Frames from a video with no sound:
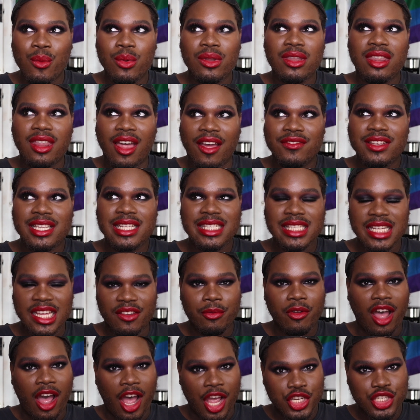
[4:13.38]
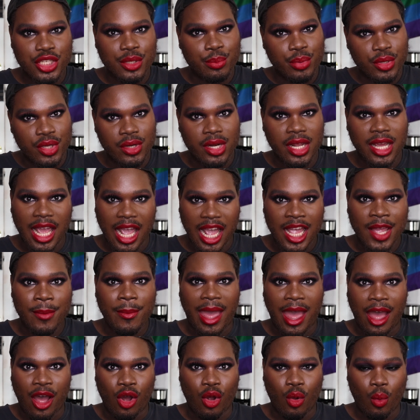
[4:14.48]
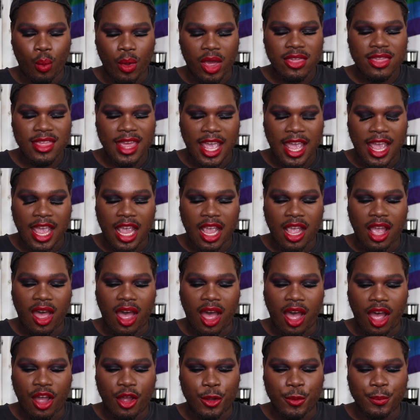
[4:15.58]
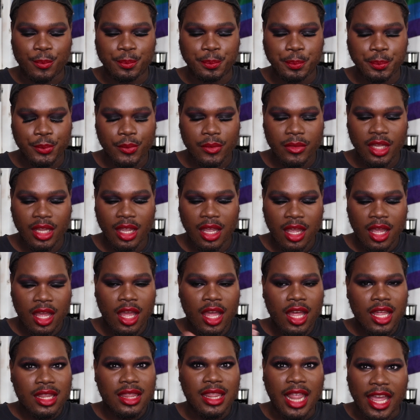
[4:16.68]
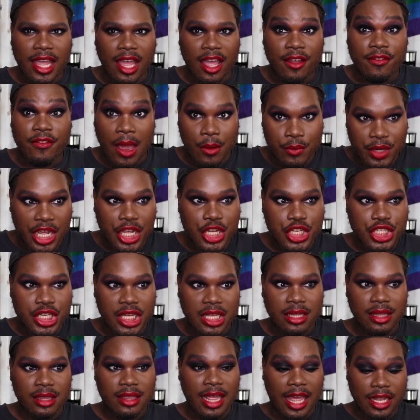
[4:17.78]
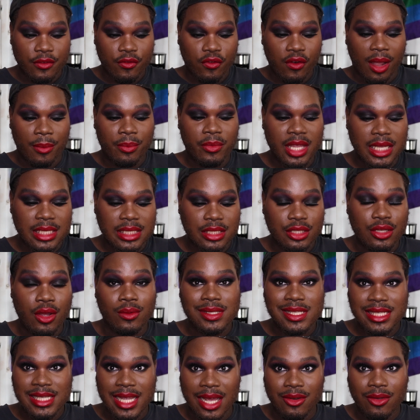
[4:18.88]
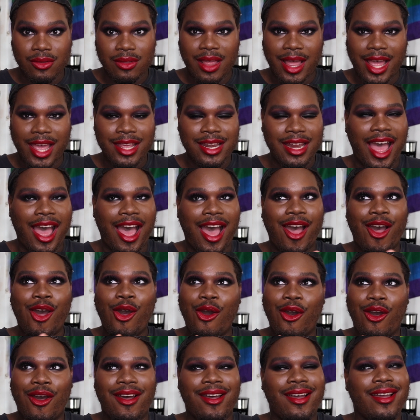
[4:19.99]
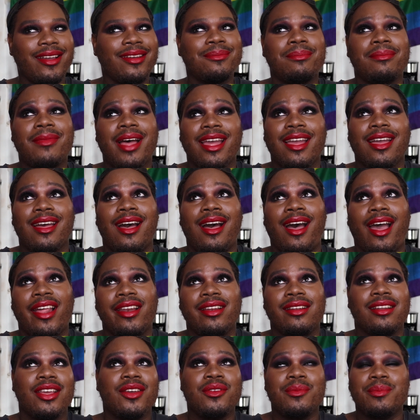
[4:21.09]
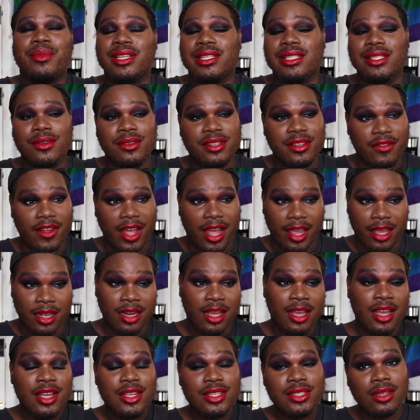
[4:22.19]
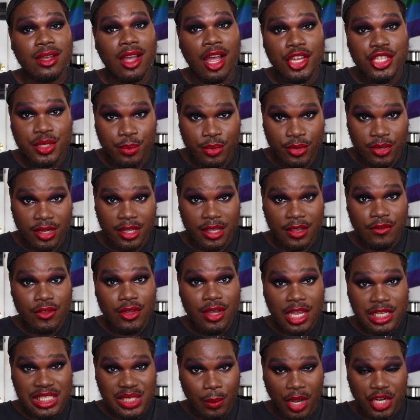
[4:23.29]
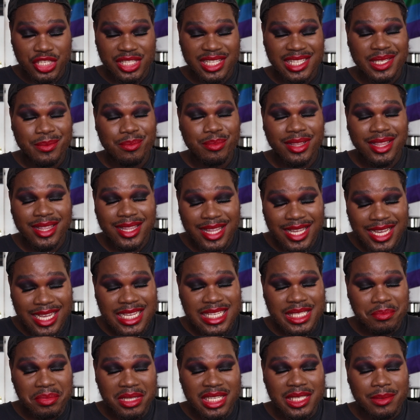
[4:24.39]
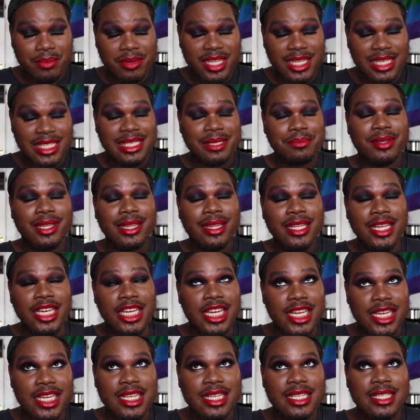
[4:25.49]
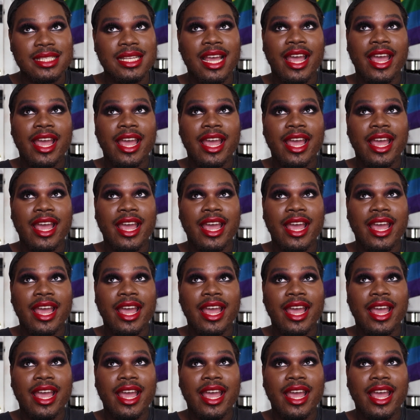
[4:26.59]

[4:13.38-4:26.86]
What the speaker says: love to see if Kaja Beauty came out with a a foundation that from this Don't Settle line. Oh my god, it would be so divine. So Kaja Beauty, if you guys are watching this, please, please, please, please,